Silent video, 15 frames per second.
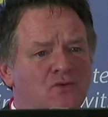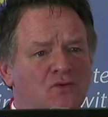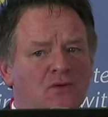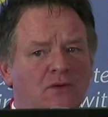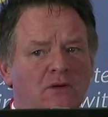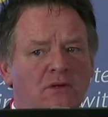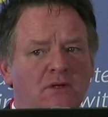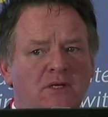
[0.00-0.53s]

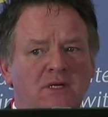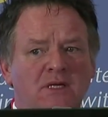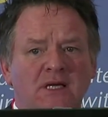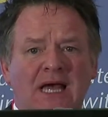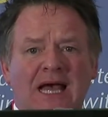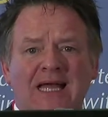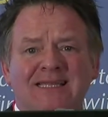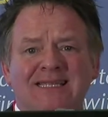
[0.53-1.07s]
role,
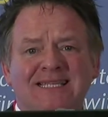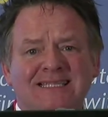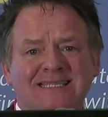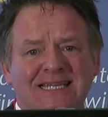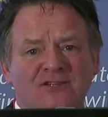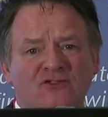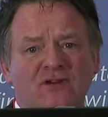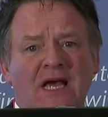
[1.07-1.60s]
and the
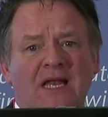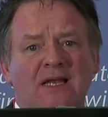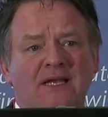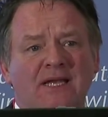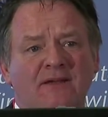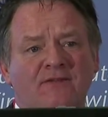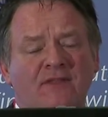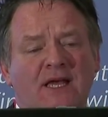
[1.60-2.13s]

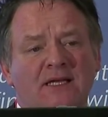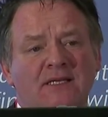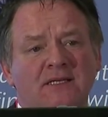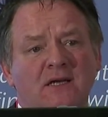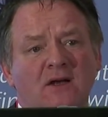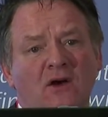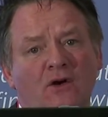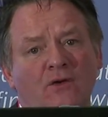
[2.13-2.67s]
centrality of that,
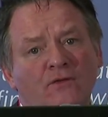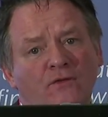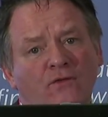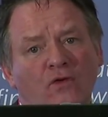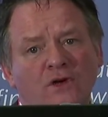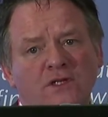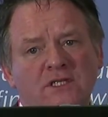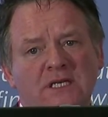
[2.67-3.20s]

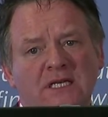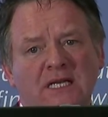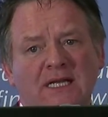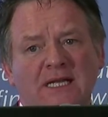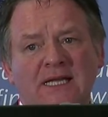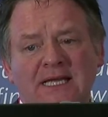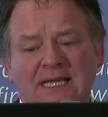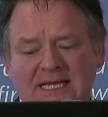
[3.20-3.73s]

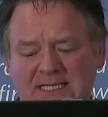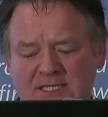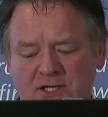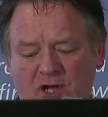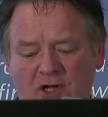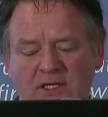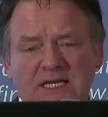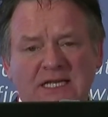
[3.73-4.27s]
unfortunately, is
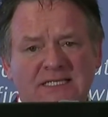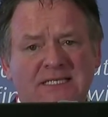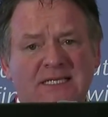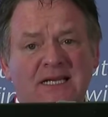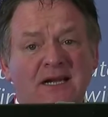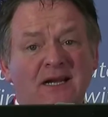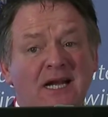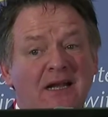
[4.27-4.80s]
not
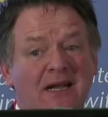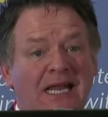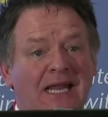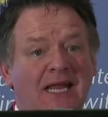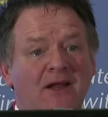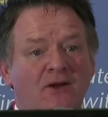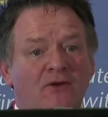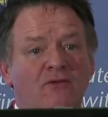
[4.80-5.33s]

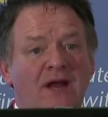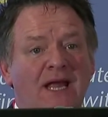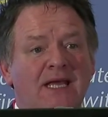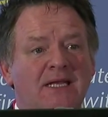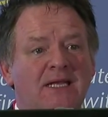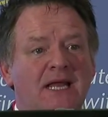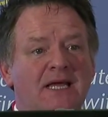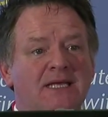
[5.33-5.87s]
necessarily
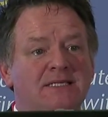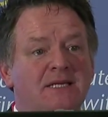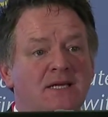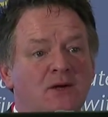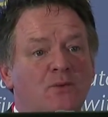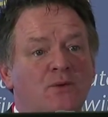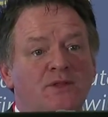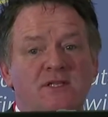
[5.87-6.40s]
recognised
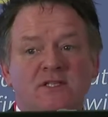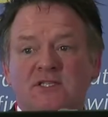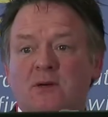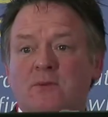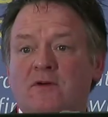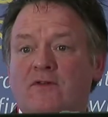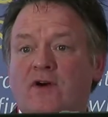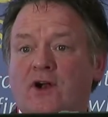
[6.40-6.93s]
within
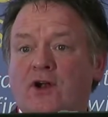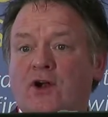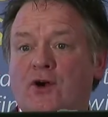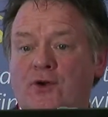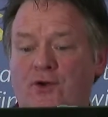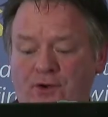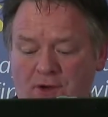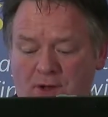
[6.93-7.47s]
some of our
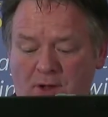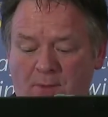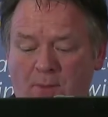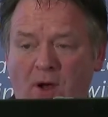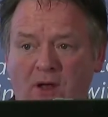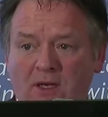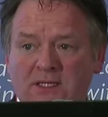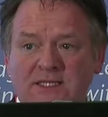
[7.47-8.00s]
current
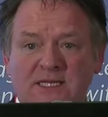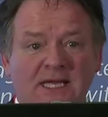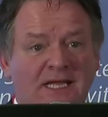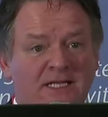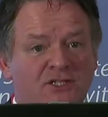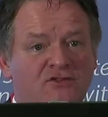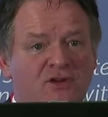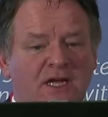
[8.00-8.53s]
policy
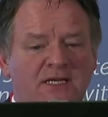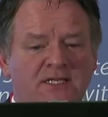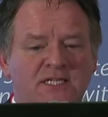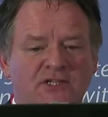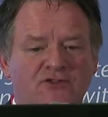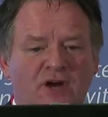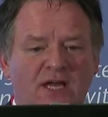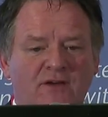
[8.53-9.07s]
and
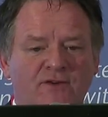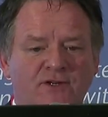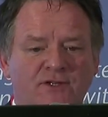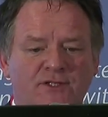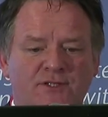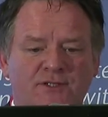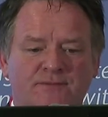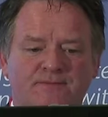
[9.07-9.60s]
strategy
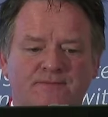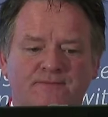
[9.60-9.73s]
drivers.